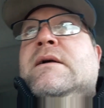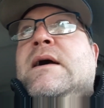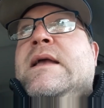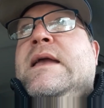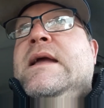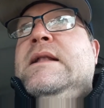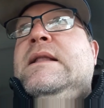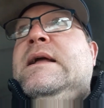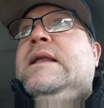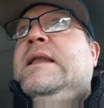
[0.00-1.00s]
I can't
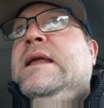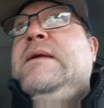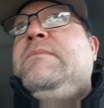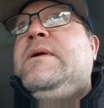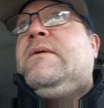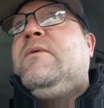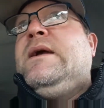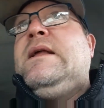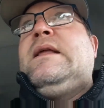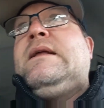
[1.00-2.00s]
let it eat me
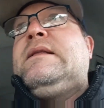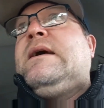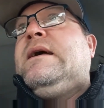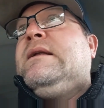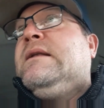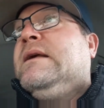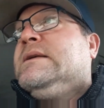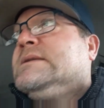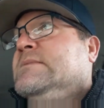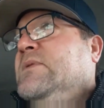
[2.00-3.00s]
away like that.
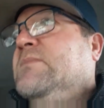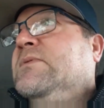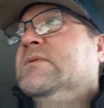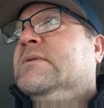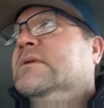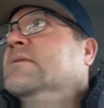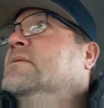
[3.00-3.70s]
Like some people